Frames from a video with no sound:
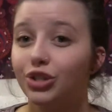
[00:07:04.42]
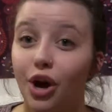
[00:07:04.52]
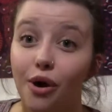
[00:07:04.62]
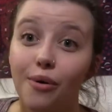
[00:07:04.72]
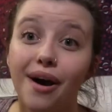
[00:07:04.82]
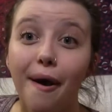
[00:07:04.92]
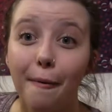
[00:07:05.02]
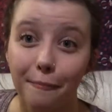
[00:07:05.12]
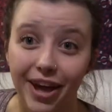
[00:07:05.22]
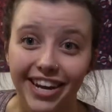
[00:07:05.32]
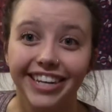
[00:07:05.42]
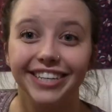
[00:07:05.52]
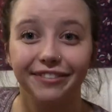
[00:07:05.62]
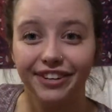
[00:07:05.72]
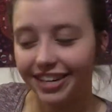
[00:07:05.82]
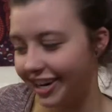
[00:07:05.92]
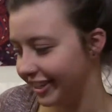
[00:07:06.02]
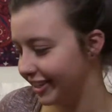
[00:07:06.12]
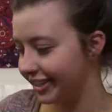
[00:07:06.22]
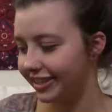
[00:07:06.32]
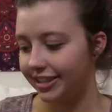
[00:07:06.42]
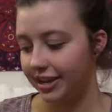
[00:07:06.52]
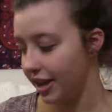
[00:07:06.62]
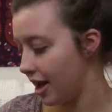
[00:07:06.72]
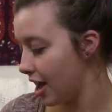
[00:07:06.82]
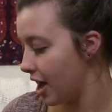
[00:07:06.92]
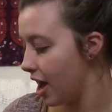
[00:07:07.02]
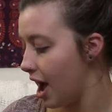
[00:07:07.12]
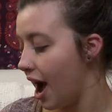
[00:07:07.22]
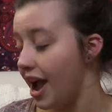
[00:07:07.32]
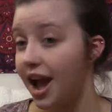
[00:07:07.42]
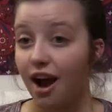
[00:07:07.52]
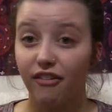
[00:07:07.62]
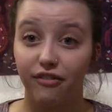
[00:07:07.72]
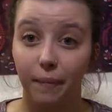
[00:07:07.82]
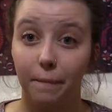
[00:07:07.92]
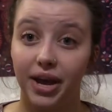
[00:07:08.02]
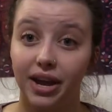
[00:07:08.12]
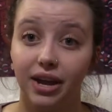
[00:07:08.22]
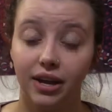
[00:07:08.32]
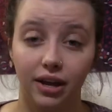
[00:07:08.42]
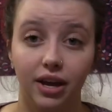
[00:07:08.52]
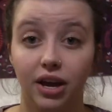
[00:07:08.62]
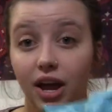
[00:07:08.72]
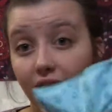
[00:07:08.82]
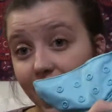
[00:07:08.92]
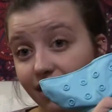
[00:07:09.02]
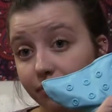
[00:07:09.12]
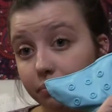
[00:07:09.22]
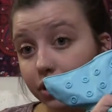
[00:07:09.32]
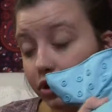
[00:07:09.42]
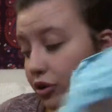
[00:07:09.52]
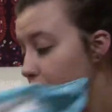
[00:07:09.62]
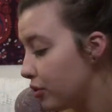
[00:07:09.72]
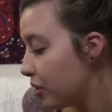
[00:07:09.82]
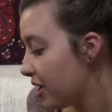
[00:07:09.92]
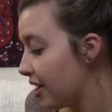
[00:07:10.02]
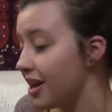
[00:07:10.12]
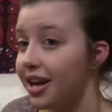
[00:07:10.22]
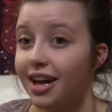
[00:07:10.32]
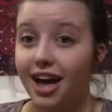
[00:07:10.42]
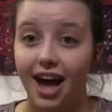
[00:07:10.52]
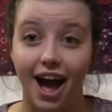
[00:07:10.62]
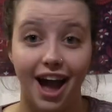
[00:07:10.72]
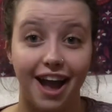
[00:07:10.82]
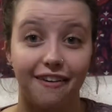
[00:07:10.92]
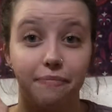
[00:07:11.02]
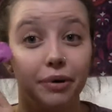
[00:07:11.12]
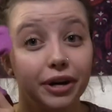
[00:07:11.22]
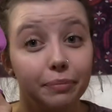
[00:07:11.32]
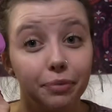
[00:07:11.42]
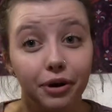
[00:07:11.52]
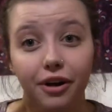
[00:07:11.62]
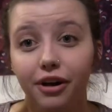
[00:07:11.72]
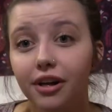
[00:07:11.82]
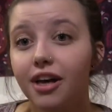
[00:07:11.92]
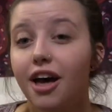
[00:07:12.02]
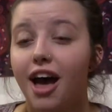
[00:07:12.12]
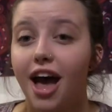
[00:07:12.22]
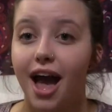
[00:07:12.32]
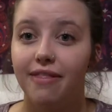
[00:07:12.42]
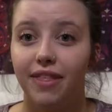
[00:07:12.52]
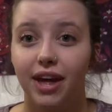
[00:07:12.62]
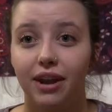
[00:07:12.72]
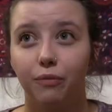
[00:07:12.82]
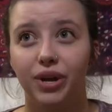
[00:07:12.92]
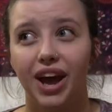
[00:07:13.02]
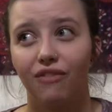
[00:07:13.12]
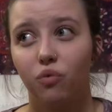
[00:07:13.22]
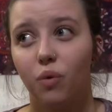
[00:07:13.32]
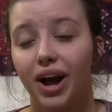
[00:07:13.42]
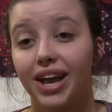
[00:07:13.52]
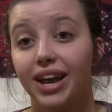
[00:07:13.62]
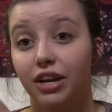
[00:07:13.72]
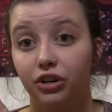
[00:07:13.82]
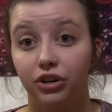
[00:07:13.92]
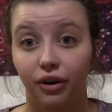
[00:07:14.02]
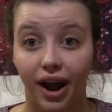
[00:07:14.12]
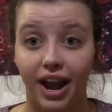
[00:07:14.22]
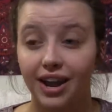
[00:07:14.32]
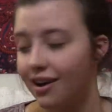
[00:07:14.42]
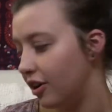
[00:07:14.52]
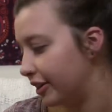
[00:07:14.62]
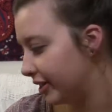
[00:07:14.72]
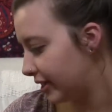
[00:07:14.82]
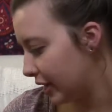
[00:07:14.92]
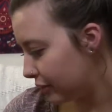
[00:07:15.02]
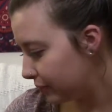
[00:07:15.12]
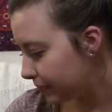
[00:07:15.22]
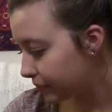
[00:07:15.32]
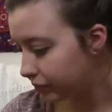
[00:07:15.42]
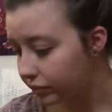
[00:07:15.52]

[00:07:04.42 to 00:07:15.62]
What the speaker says: so many different colors. I have pink, I have blue, I have purple, and then we have white and gray also.